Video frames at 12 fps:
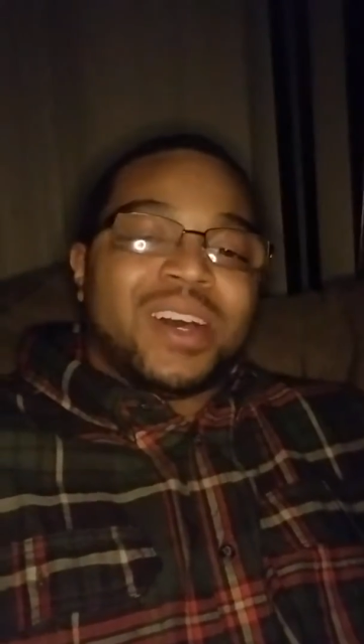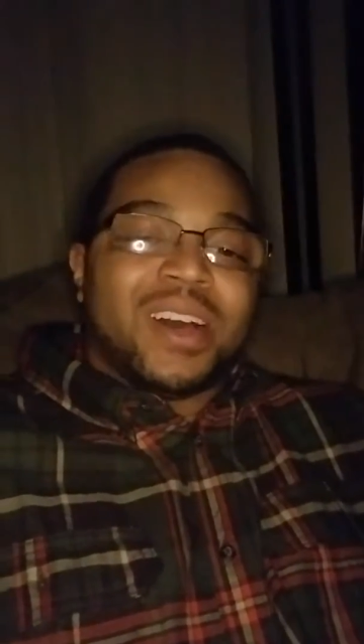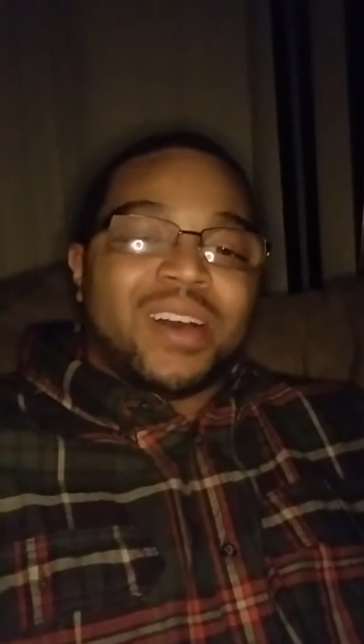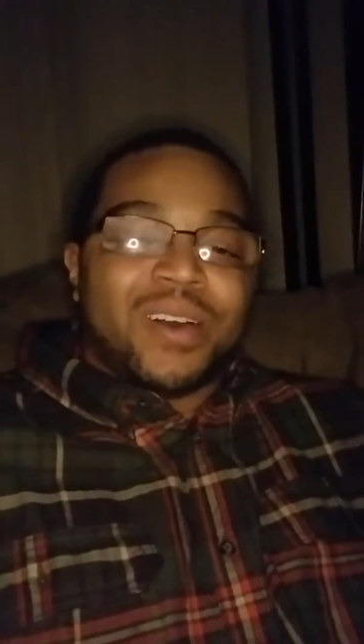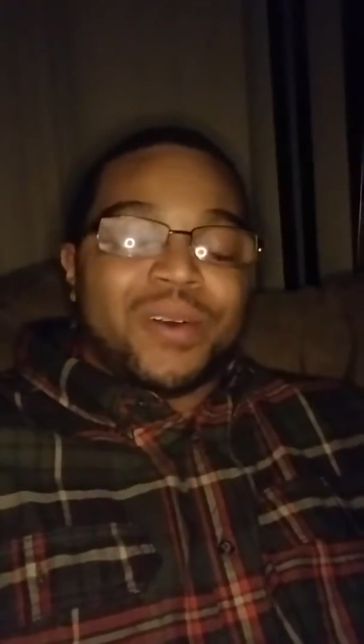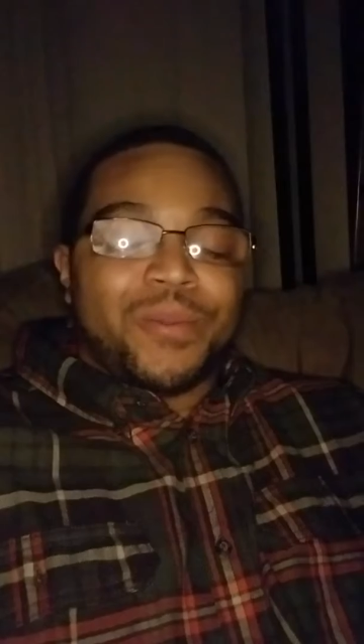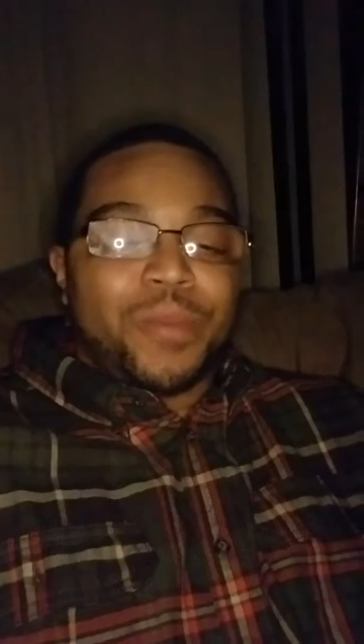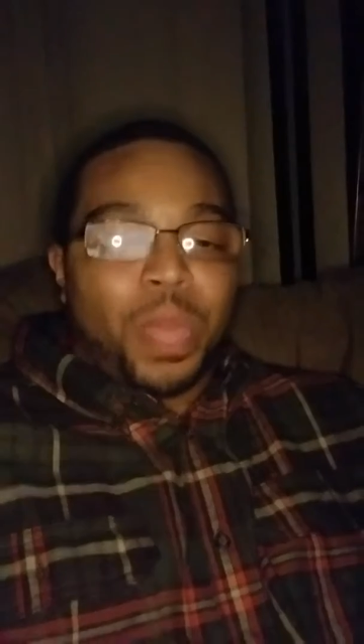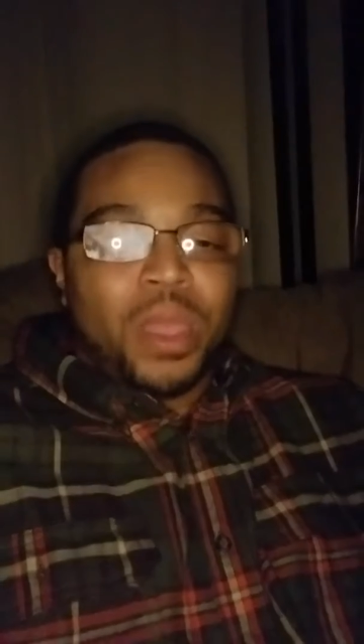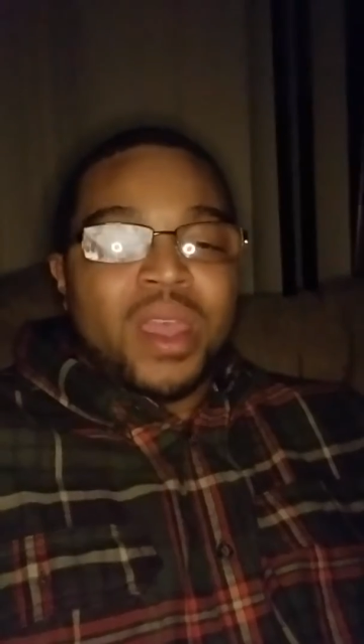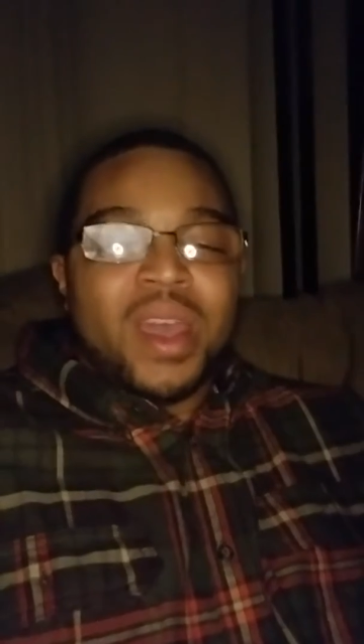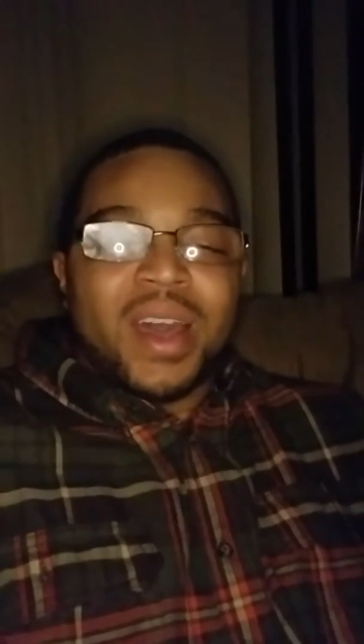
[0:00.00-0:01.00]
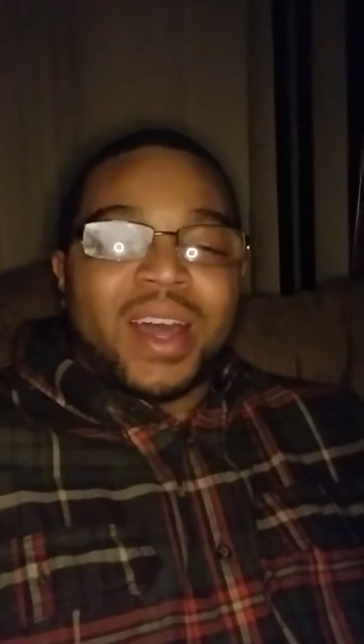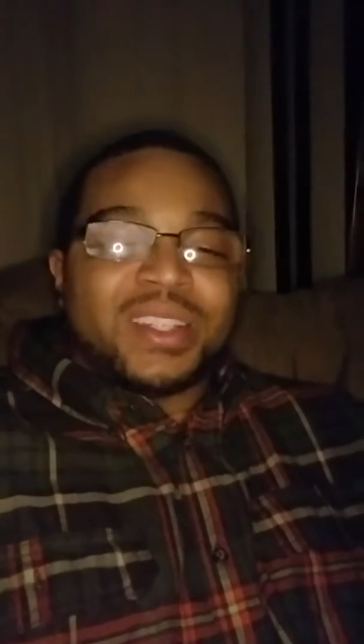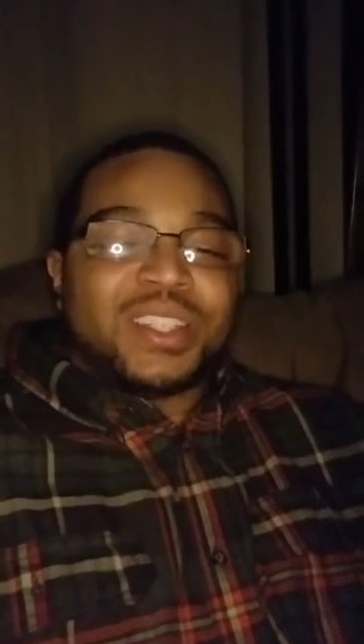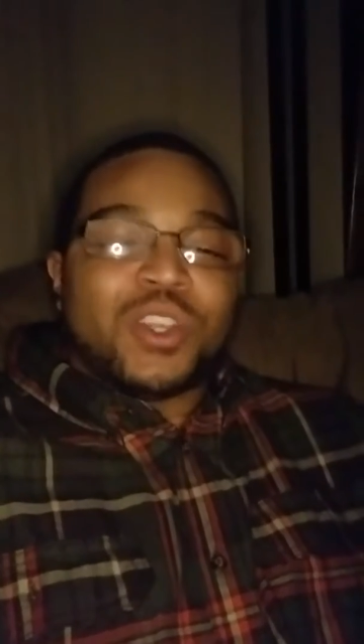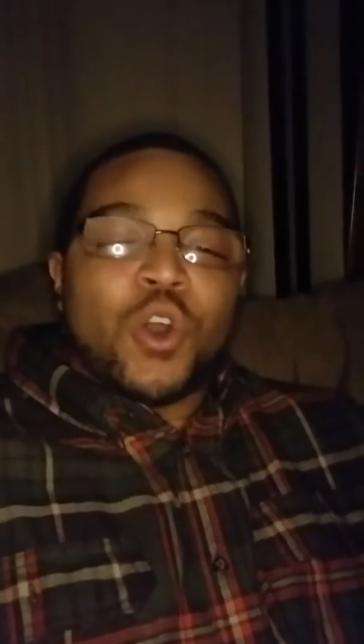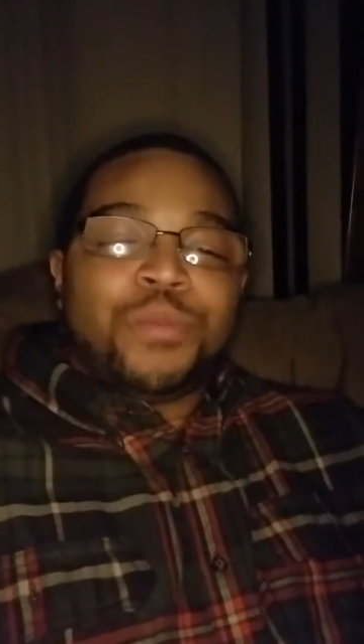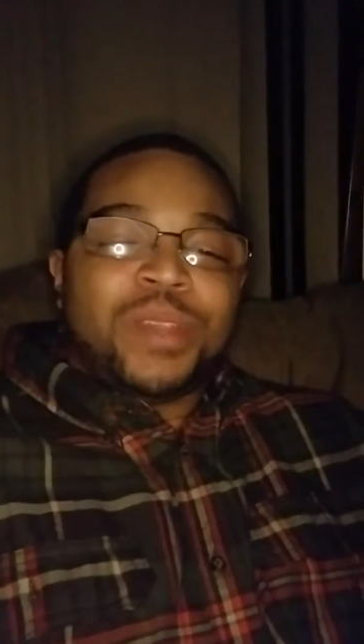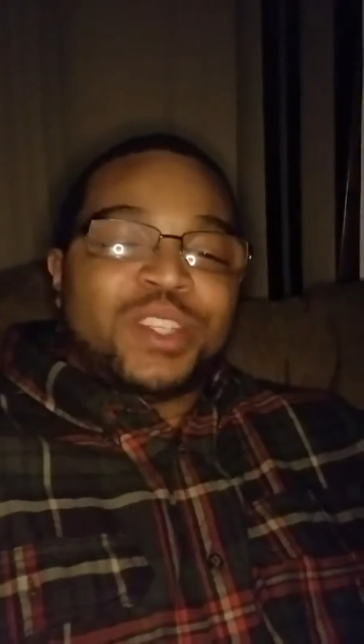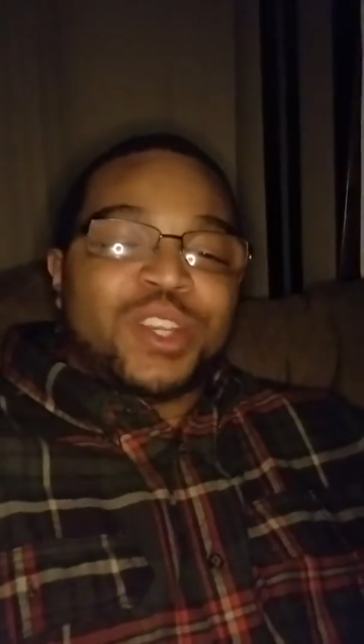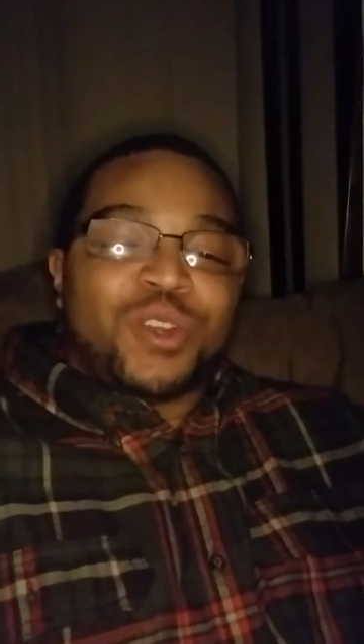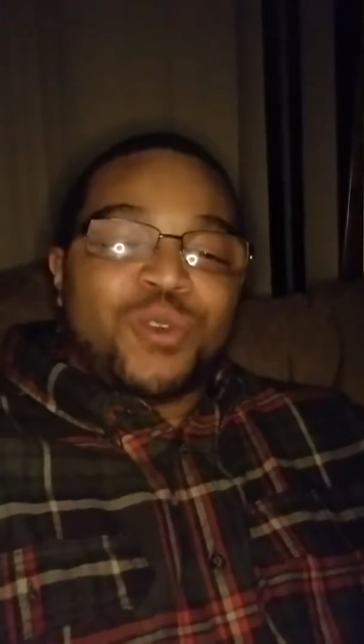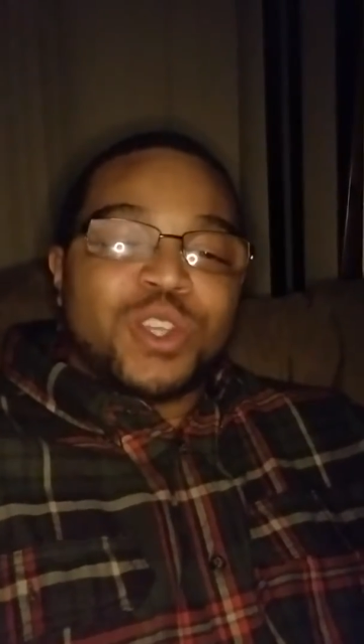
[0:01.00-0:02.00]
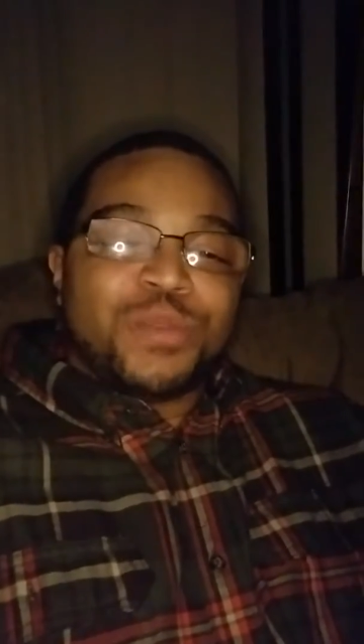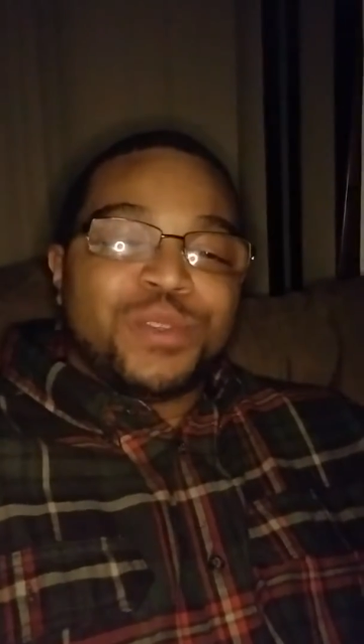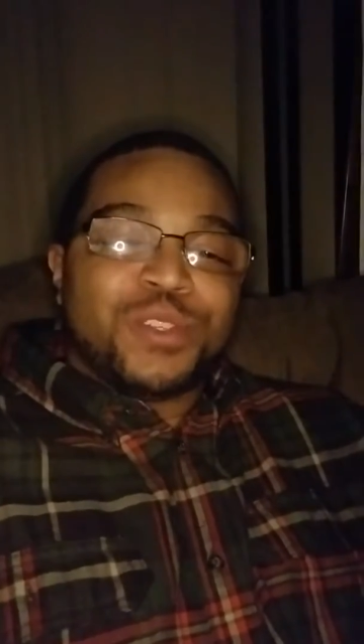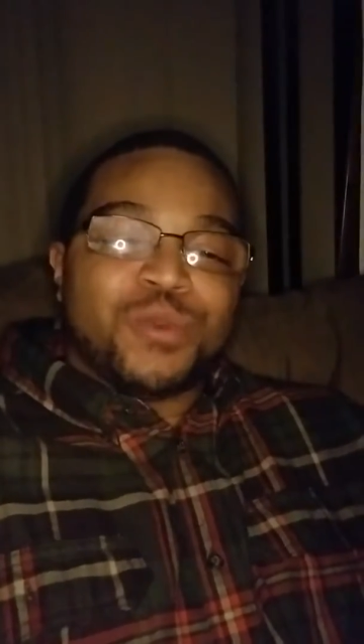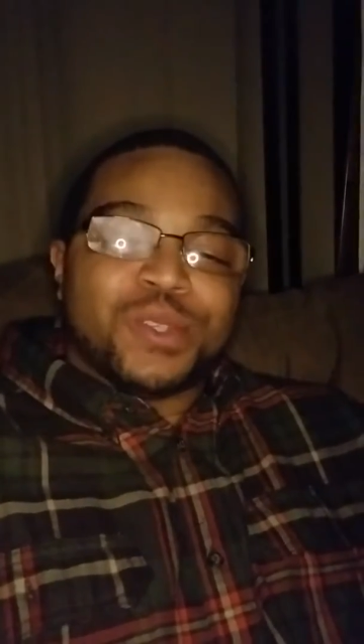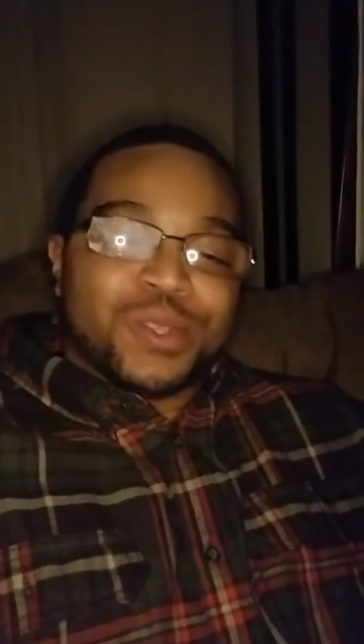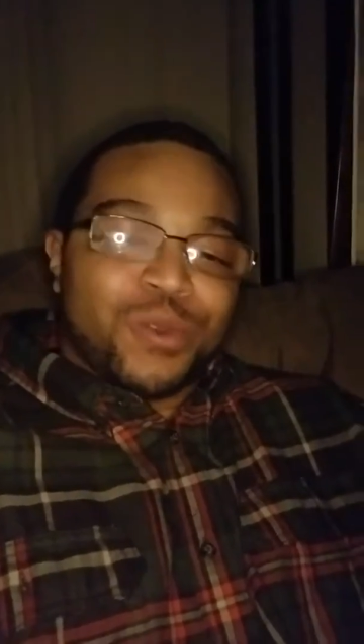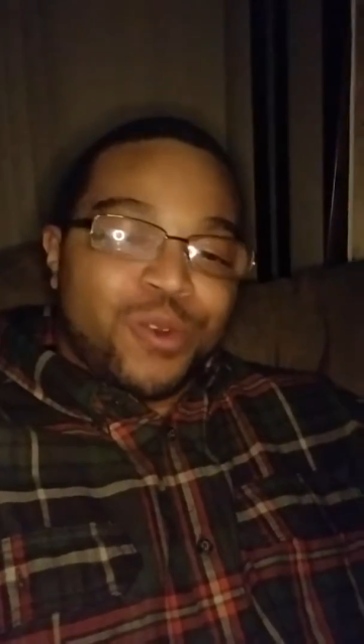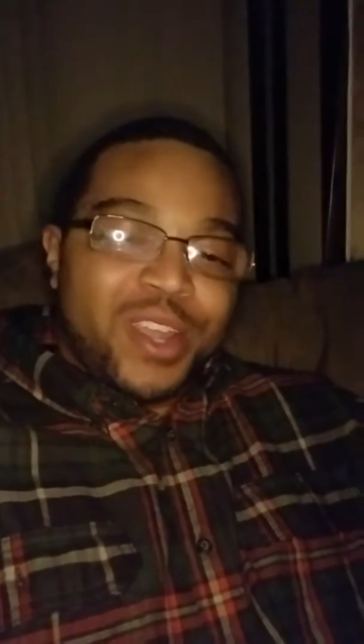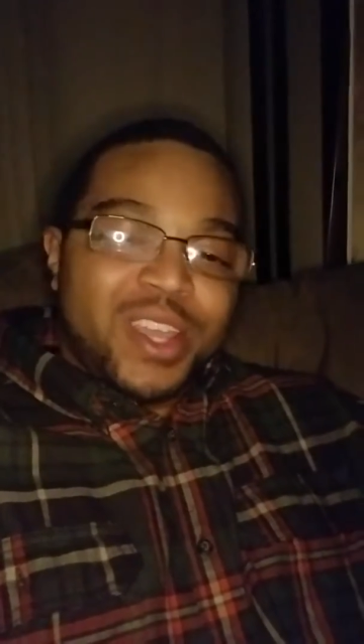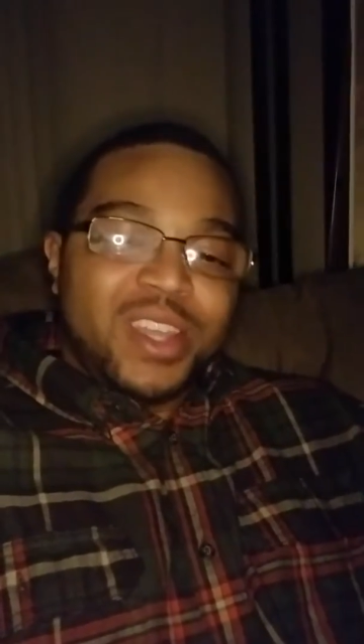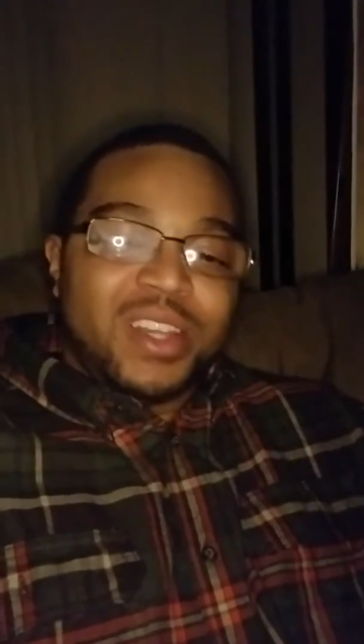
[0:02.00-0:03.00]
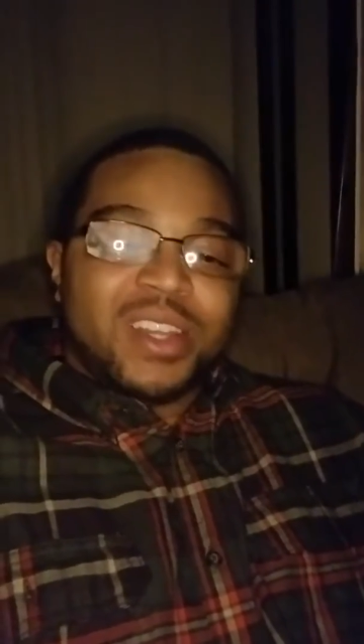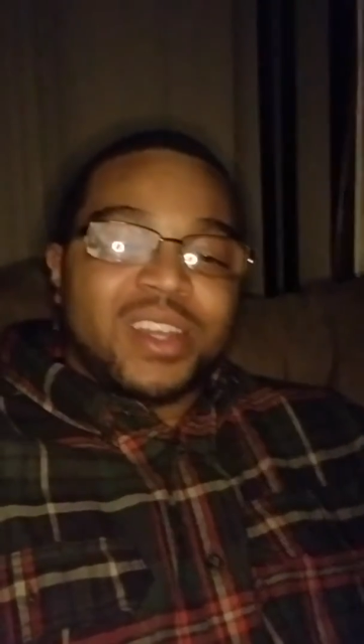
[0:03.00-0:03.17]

Um, I just hope that your Christmas was great,